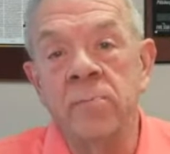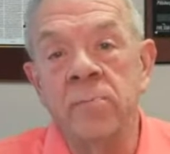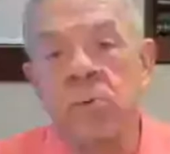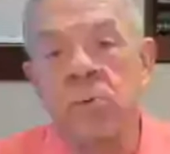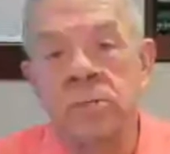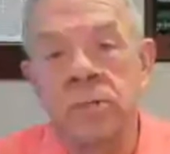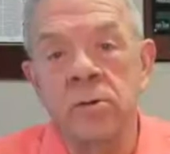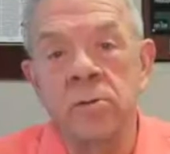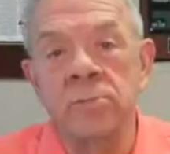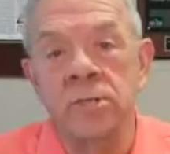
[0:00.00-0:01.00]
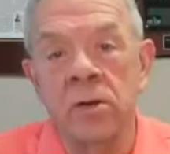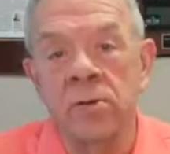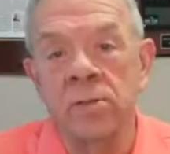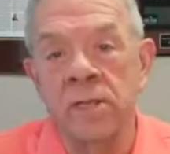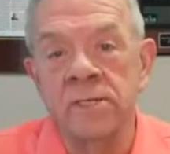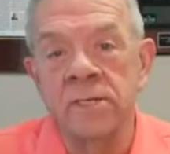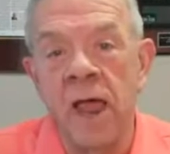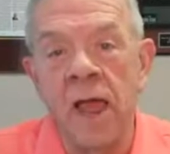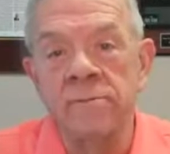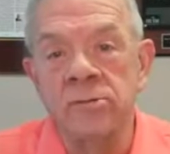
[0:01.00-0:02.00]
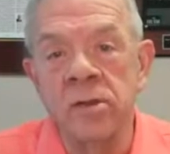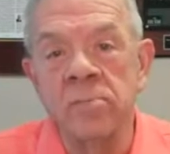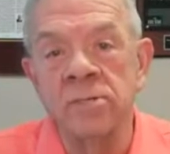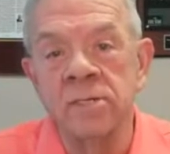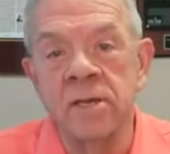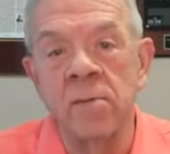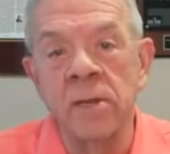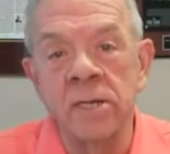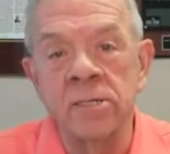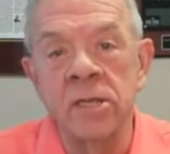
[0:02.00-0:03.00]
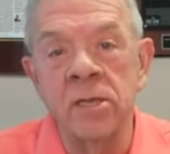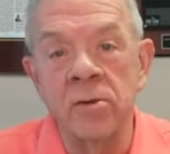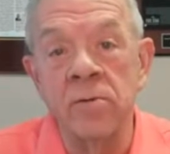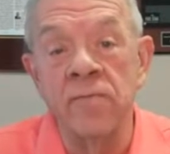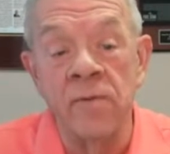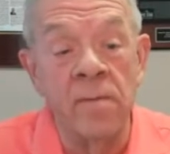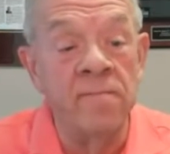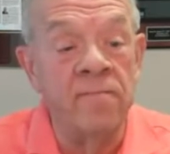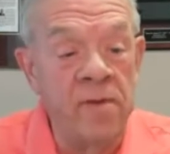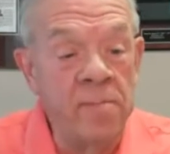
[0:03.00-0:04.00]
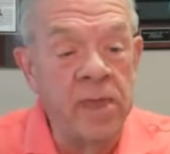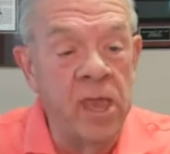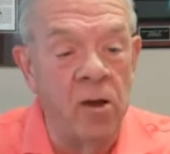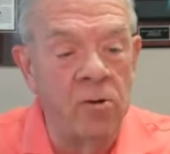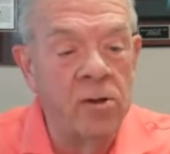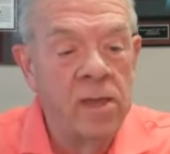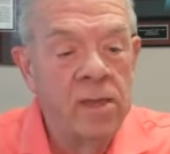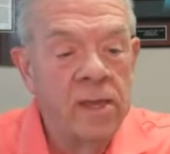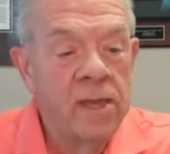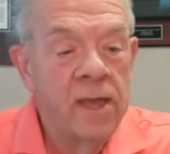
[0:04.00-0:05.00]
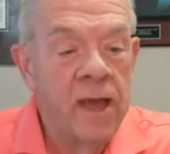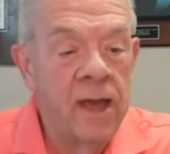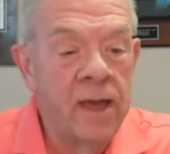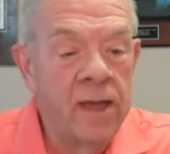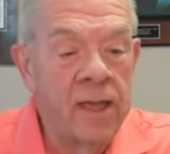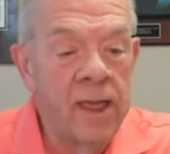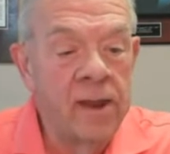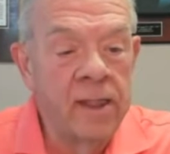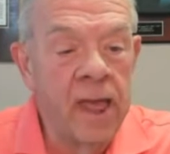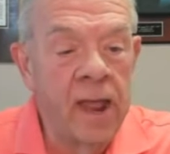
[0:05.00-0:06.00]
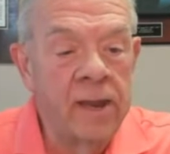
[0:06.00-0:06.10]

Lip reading: So this live stream is coming to you from Vimeo, and that is the new